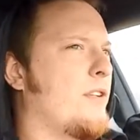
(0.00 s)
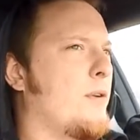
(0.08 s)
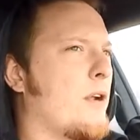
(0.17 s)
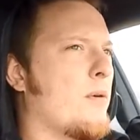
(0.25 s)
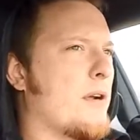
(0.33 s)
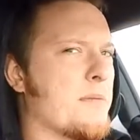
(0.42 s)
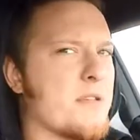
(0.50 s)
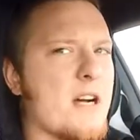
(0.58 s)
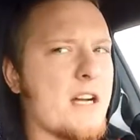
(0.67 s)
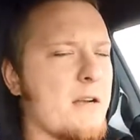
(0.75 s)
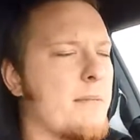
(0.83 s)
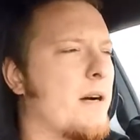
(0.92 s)
you know what I'm
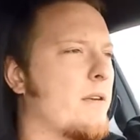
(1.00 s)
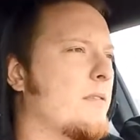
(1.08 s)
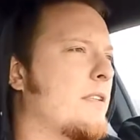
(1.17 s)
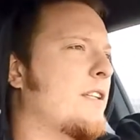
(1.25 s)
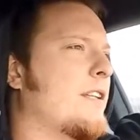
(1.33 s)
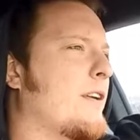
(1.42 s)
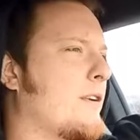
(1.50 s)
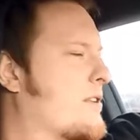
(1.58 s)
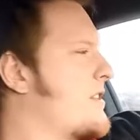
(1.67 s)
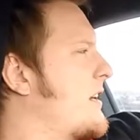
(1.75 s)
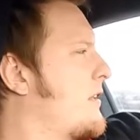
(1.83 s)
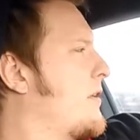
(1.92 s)
talking about. You know
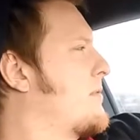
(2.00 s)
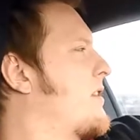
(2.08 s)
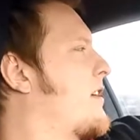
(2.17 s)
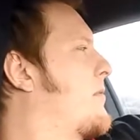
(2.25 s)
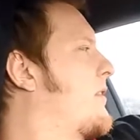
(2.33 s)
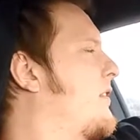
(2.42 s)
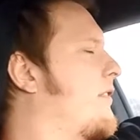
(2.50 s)
exactly what I'm talking about.